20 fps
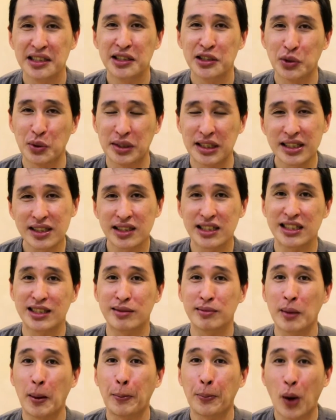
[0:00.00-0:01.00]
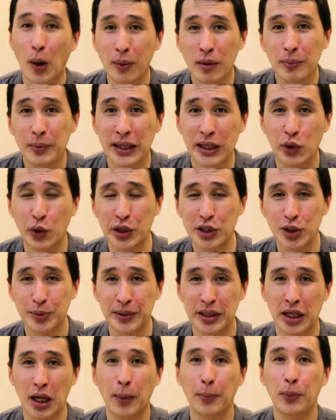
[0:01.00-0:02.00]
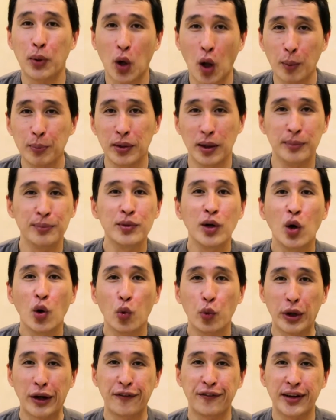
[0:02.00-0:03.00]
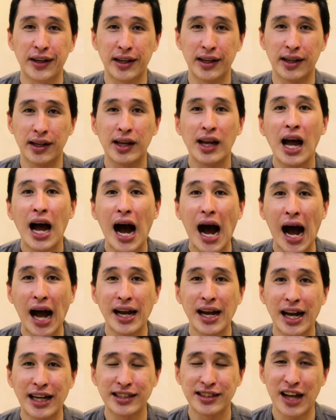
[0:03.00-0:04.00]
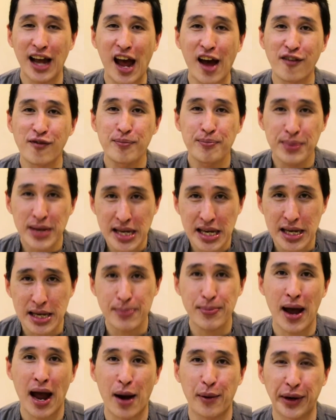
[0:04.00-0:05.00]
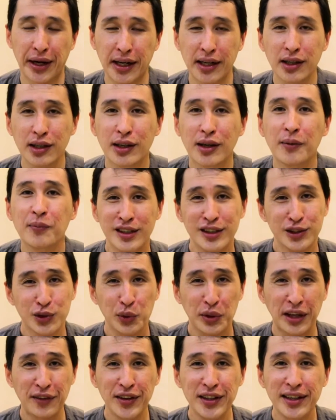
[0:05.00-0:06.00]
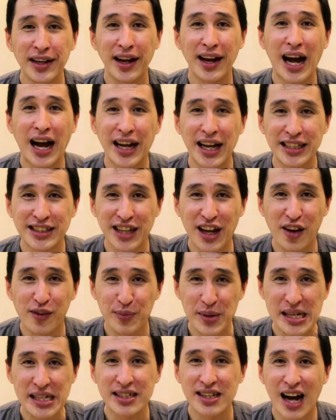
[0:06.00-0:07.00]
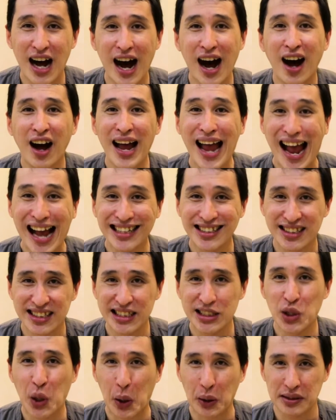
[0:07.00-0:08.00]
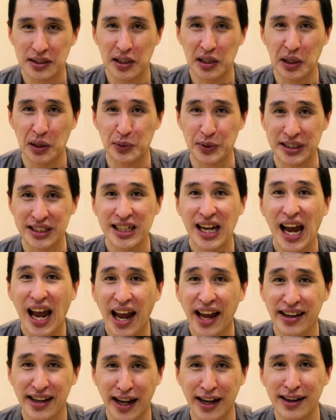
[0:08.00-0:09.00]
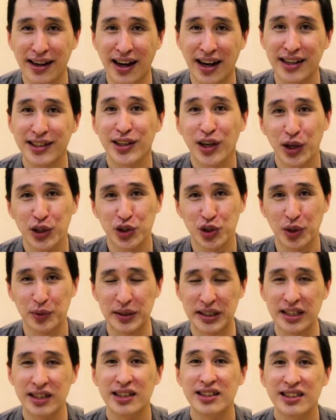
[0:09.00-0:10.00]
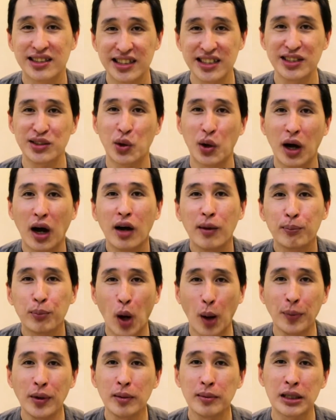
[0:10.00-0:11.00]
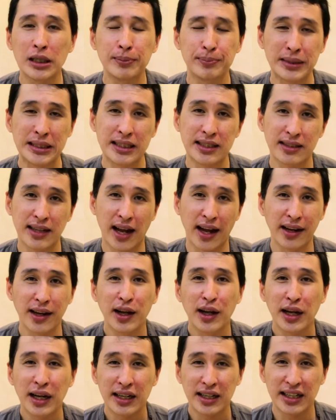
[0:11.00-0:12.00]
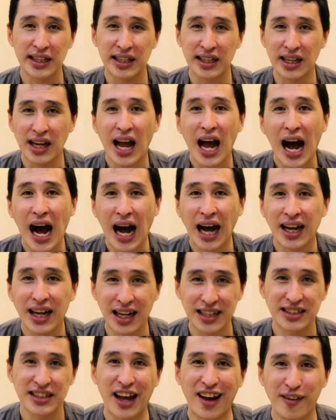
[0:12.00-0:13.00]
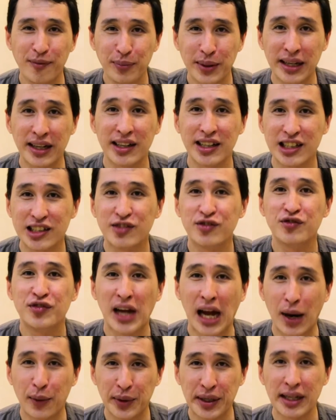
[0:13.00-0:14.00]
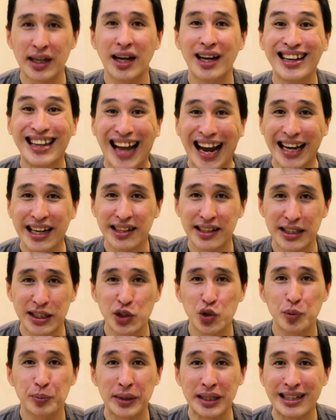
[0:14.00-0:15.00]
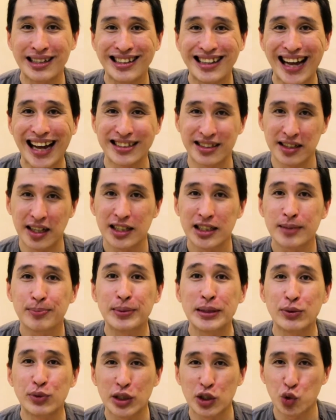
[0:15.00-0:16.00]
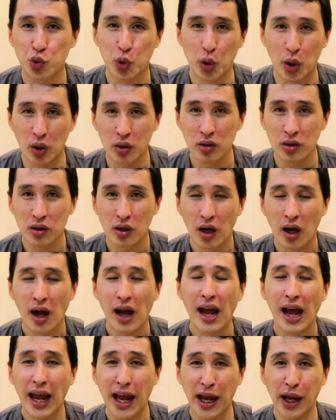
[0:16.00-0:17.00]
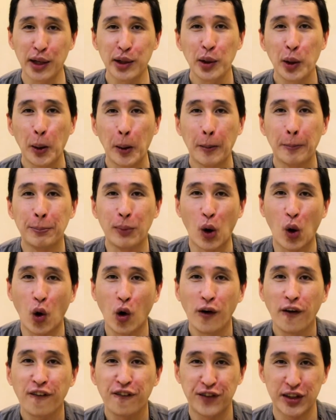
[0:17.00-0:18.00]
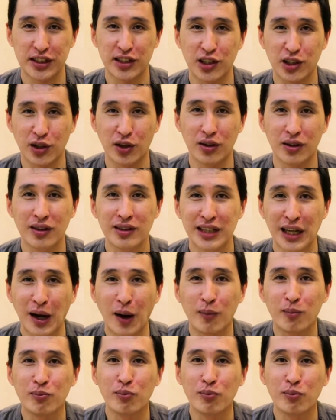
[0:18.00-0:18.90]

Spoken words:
So this is probably going to be a problem with the ISFP pairing. So given that ISFPs are SE auxiliary and NI tertiary, this probably means that the ISFP is very likely to be less spiritual and more physical. They are